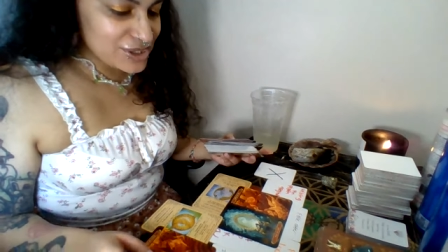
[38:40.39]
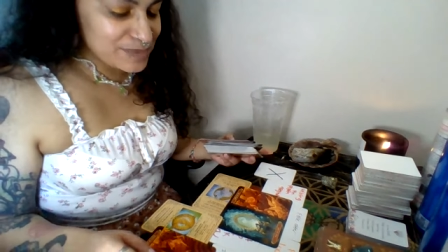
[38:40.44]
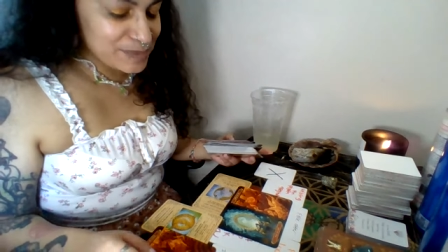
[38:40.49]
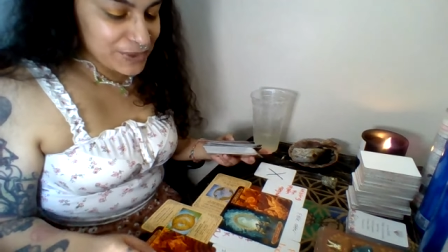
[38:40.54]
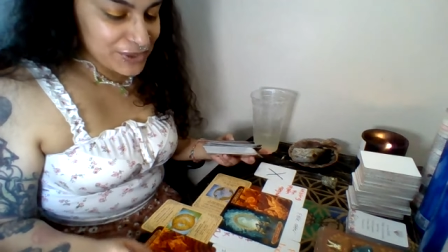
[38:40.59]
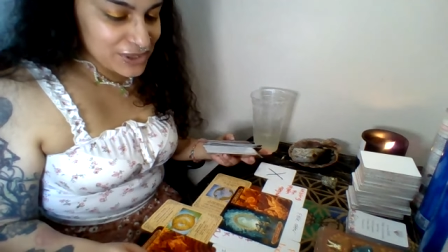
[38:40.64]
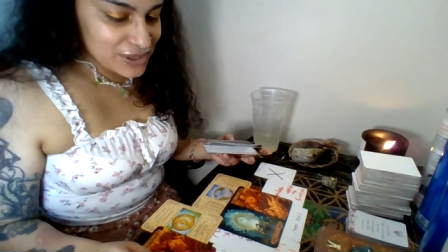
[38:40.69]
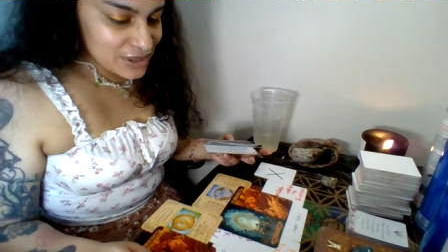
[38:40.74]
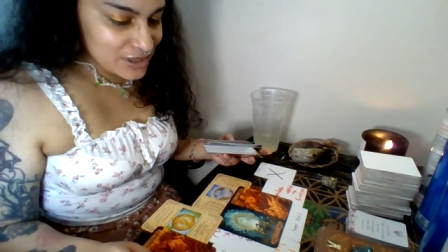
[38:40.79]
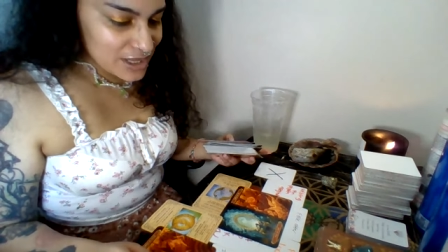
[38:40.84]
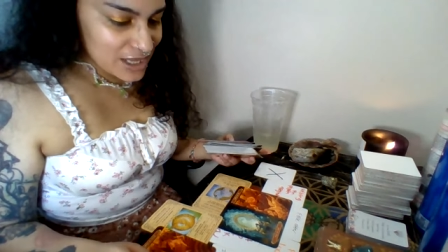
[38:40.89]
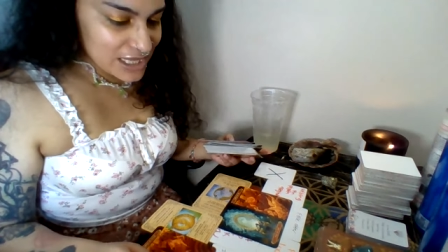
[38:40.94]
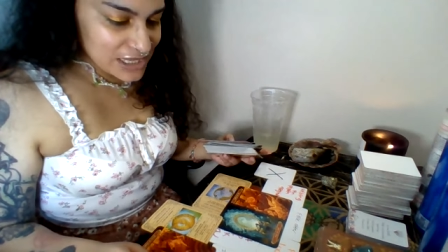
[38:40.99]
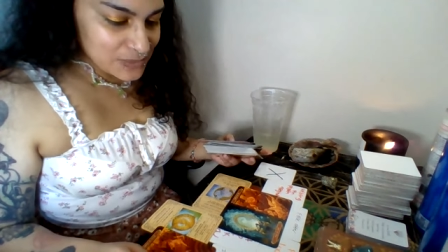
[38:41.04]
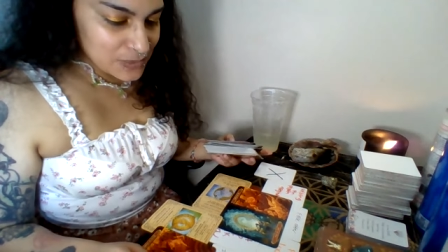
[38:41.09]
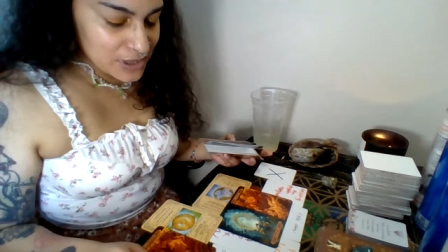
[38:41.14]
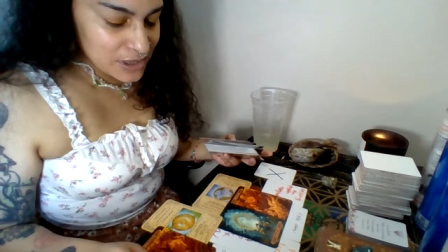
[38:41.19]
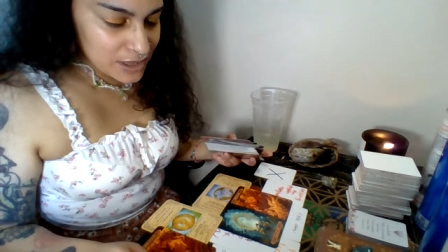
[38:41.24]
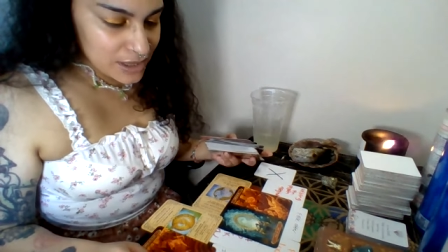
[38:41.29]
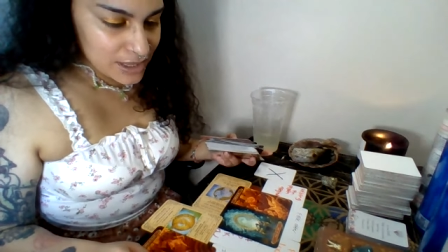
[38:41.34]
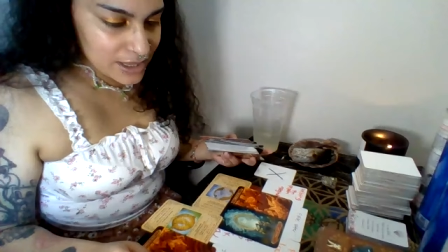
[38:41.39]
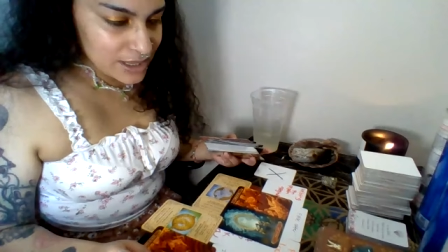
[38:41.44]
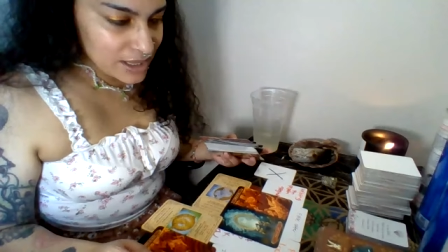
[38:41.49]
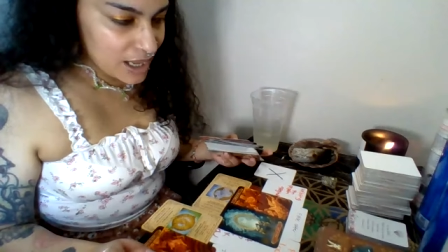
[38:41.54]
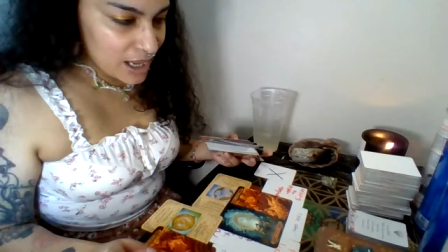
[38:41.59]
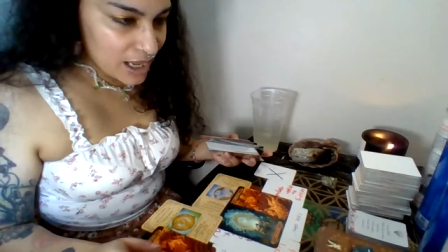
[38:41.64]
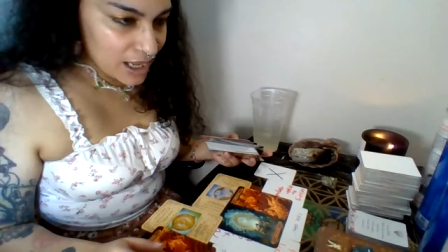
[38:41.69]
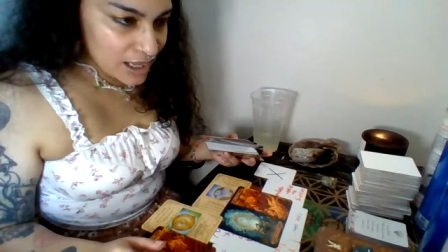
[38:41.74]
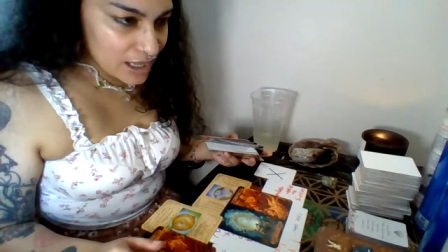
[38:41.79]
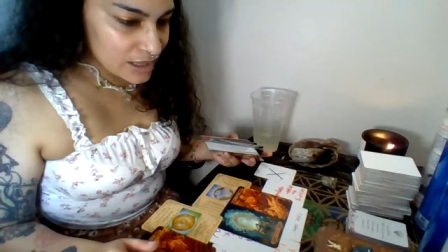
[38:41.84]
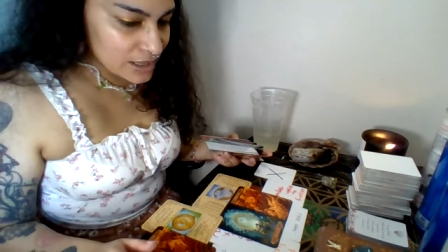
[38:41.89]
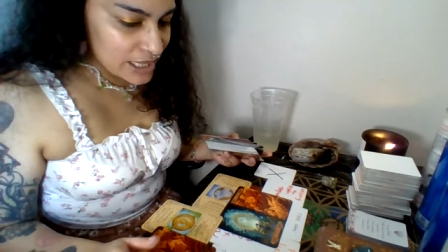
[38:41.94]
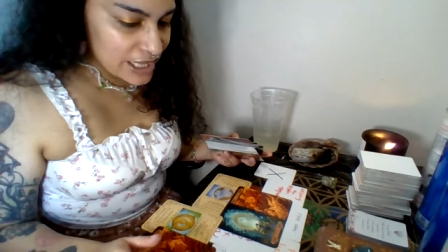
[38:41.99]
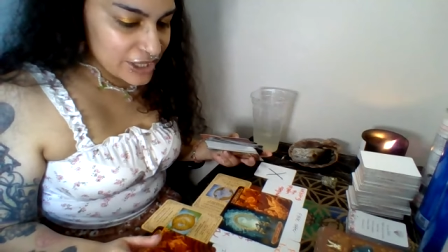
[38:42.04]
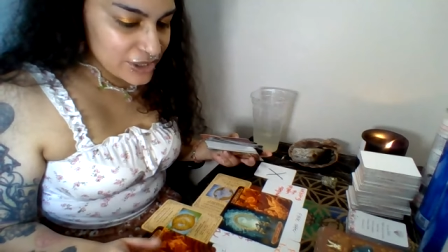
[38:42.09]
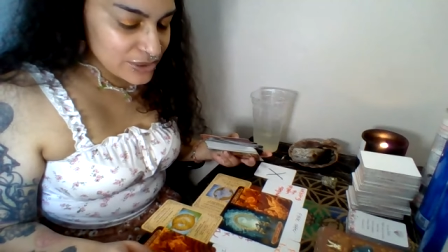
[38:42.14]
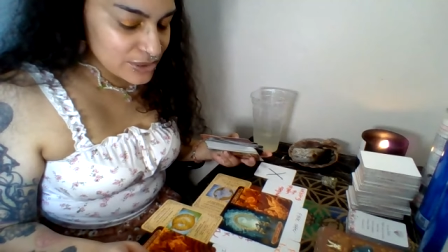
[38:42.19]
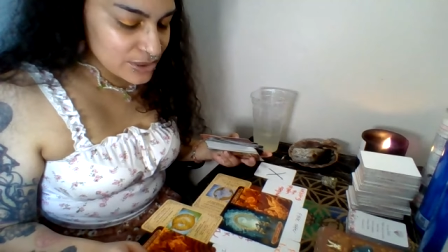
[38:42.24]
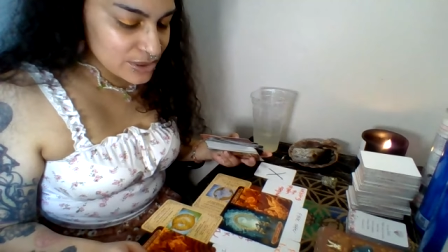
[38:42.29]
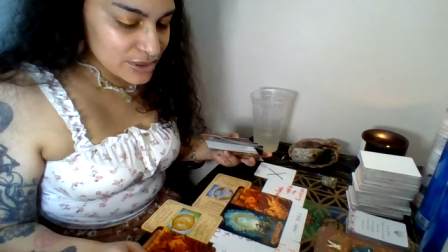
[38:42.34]
spirits of the highest white light, God,
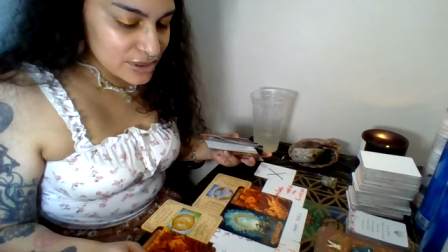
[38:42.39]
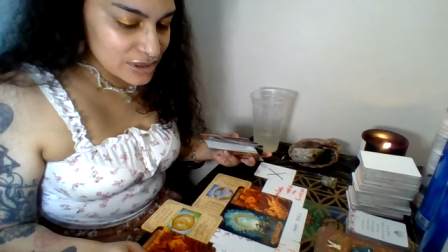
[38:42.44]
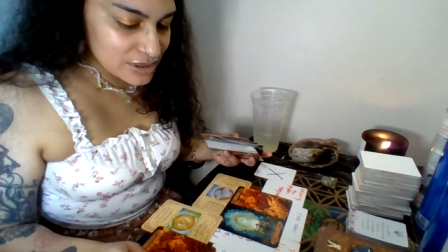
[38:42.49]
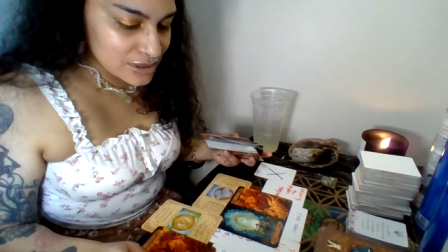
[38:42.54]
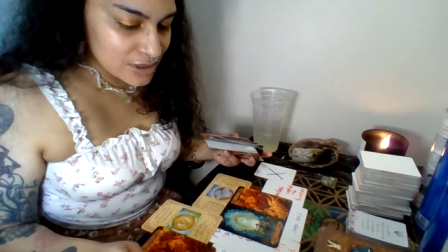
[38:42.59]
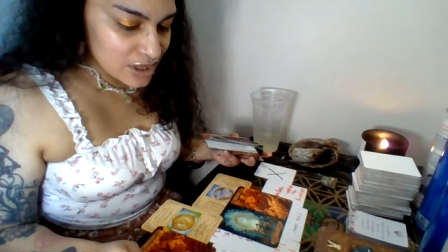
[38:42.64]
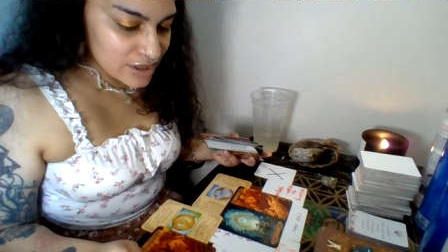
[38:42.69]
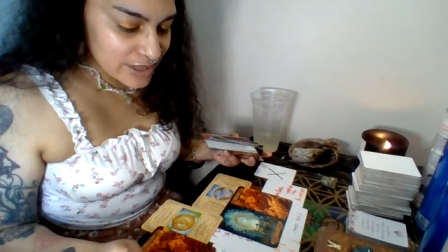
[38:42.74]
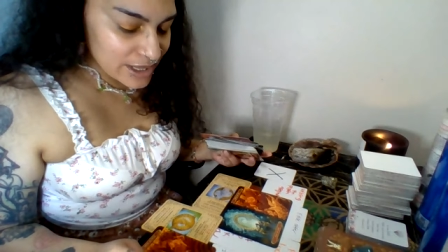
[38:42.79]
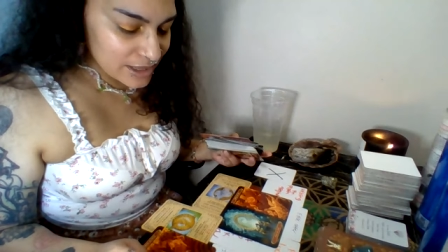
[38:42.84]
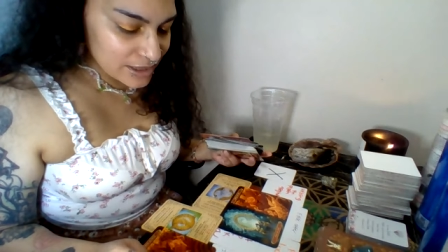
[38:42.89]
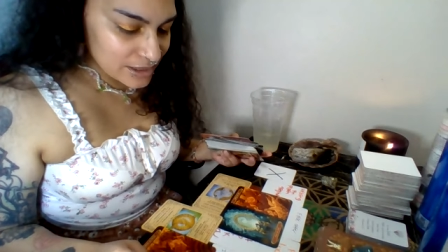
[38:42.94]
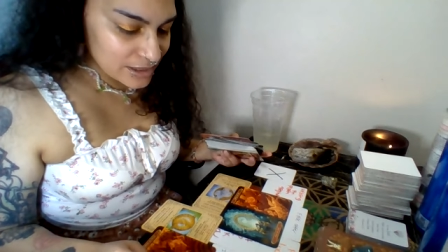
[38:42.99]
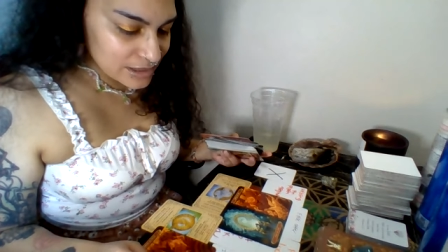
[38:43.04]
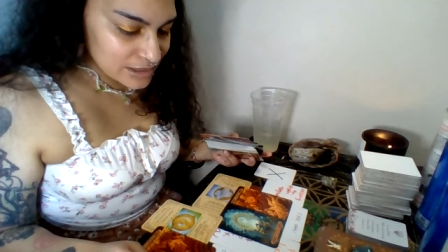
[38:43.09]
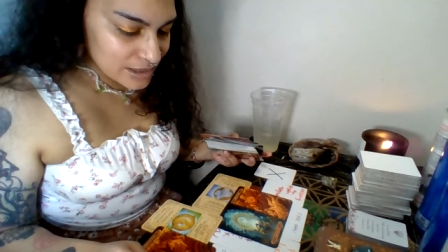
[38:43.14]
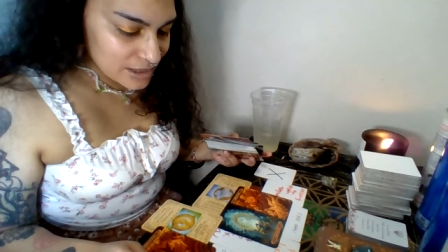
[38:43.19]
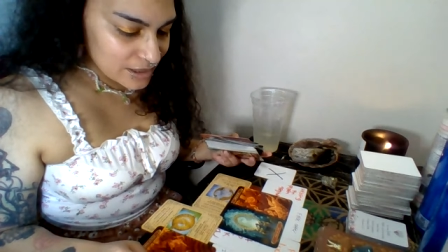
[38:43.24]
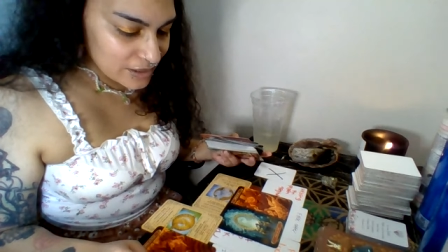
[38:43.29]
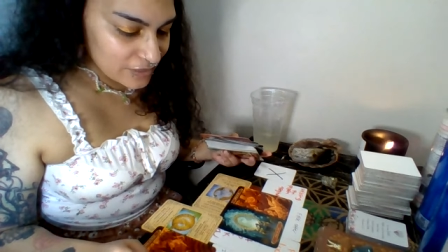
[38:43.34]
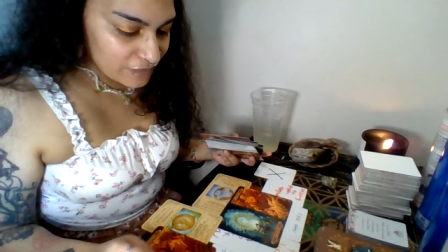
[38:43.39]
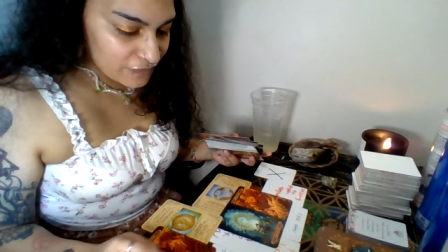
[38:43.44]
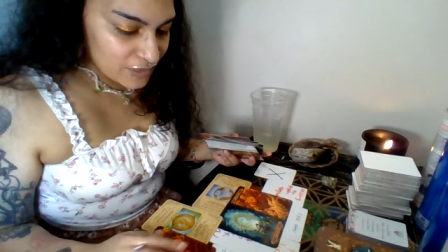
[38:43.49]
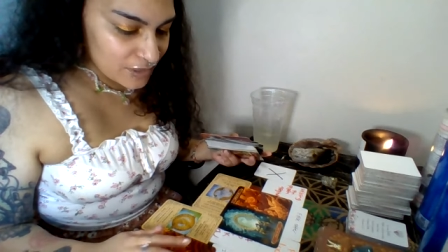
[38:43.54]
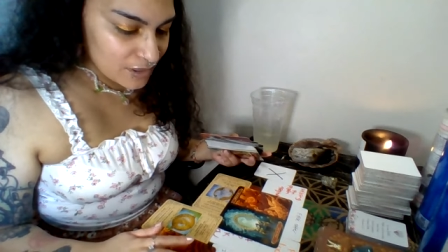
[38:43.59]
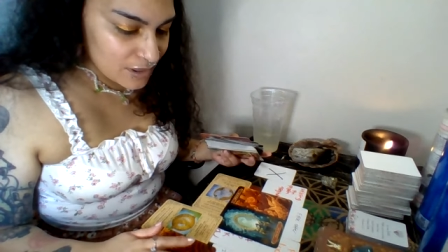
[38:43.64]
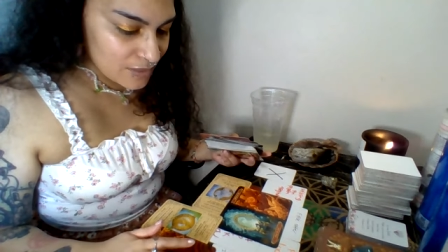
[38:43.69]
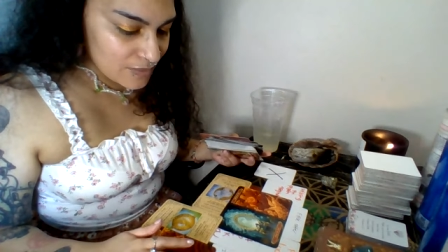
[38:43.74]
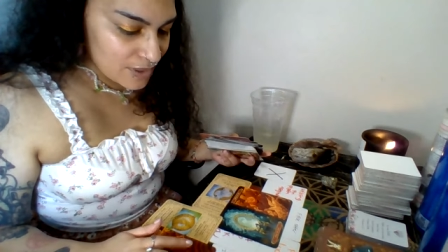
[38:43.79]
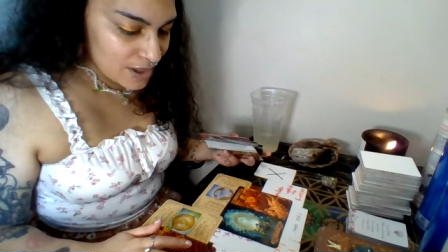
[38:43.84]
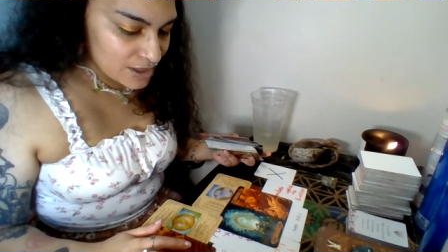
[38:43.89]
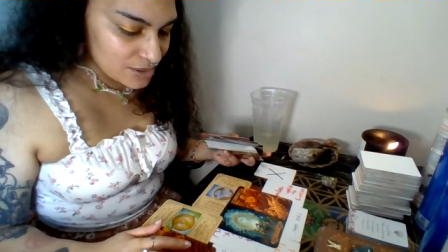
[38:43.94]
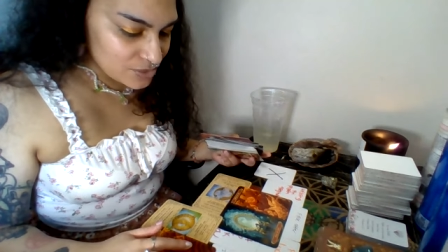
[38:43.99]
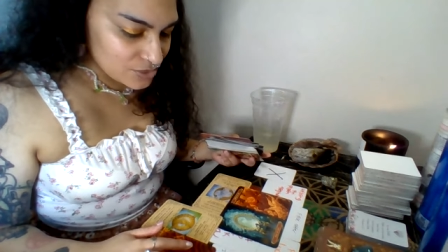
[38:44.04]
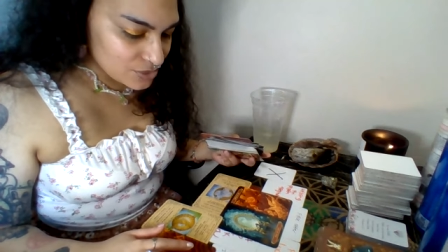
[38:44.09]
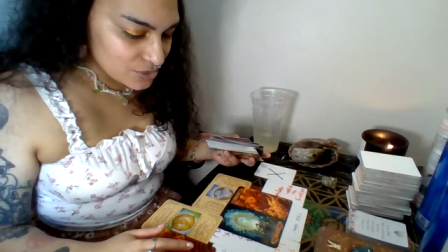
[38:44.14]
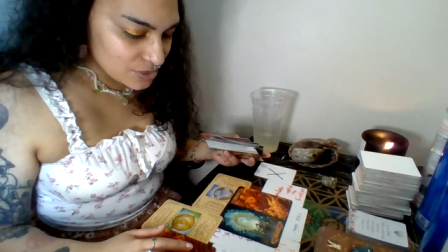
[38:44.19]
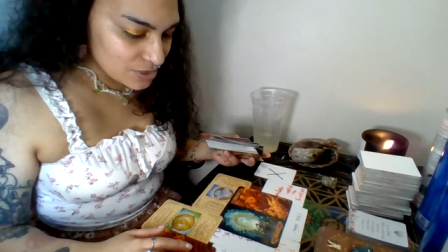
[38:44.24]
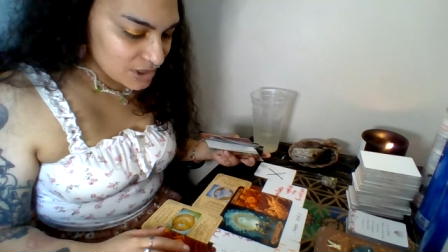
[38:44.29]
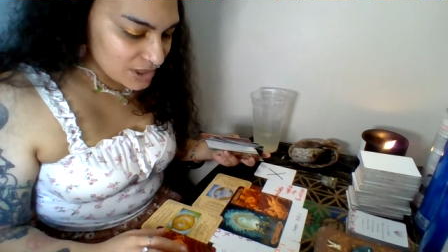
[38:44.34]
angels, all that good stuff, and all that
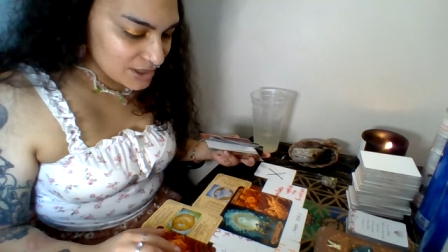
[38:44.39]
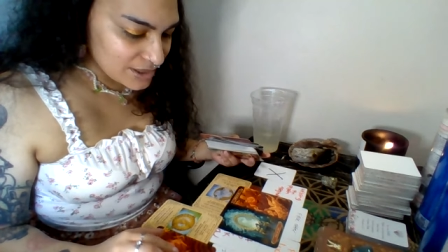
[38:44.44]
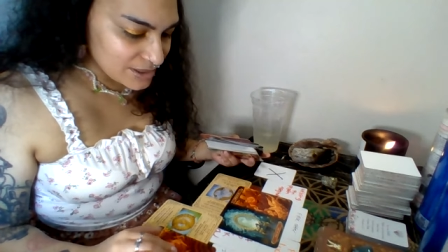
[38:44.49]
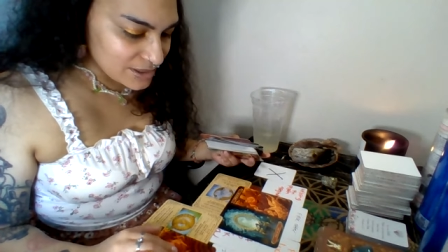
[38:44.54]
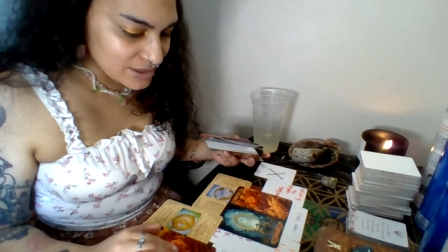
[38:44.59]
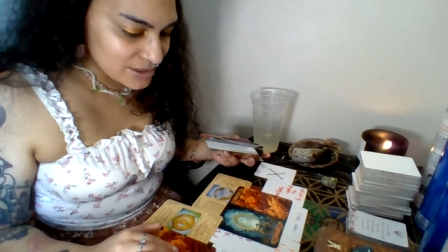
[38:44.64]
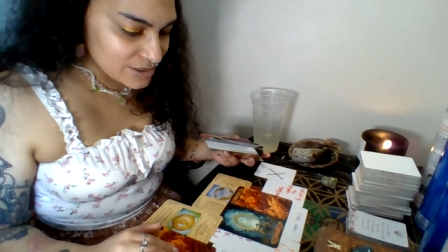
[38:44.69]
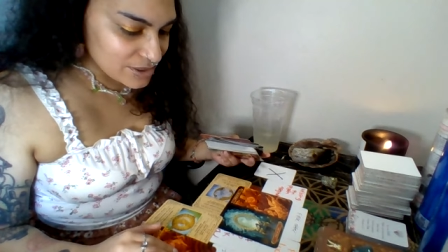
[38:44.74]
dryas,